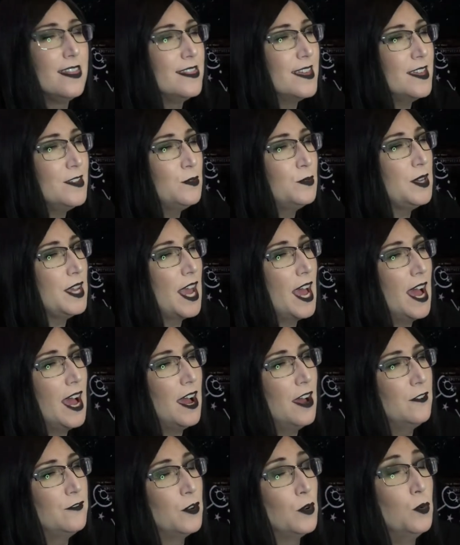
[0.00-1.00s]
then we
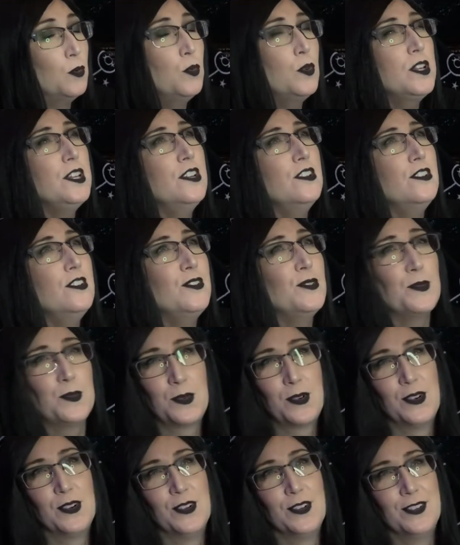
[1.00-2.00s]
have Weird
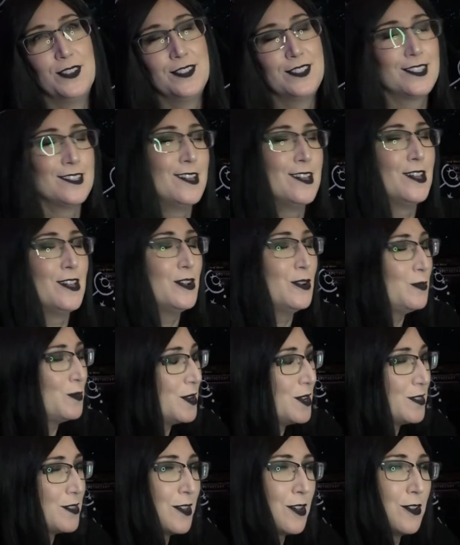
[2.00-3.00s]
World with